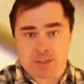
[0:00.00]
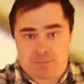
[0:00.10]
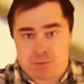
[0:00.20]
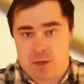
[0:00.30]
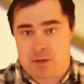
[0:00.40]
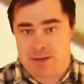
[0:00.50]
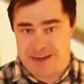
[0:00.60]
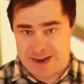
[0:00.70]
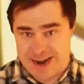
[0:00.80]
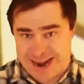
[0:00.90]
spread
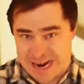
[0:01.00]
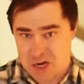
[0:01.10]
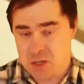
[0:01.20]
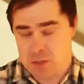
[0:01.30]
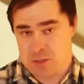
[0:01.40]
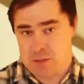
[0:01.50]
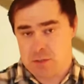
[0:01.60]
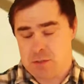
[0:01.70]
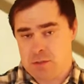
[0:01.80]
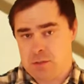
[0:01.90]
in
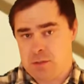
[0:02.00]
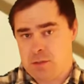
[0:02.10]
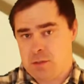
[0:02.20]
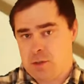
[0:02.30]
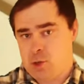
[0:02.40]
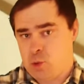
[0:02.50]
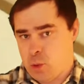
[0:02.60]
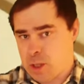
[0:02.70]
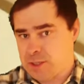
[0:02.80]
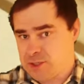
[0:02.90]
Ireland?
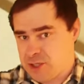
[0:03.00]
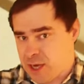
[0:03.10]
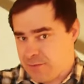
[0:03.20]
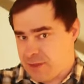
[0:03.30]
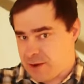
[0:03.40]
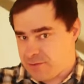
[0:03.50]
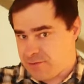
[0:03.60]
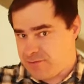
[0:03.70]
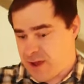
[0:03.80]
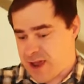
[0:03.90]
Well, it did have that
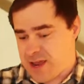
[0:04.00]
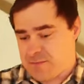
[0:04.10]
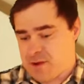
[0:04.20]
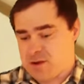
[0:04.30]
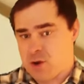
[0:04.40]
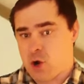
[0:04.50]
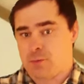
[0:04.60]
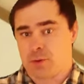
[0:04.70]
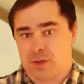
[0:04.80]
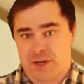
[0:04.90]
fame and
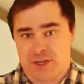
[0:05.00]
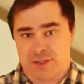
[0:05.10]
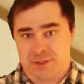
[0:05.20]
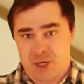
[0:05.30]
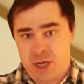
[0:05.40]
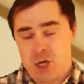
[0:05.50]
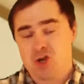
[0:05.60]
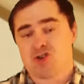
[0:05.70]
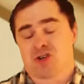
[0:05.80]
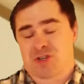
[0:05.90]
noble lineage
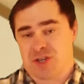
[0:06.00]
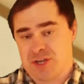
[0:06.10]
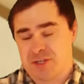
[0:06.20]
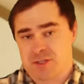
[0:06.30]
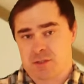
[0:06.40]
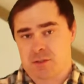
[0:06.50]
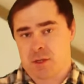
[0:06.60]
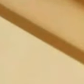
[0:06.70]
connotation.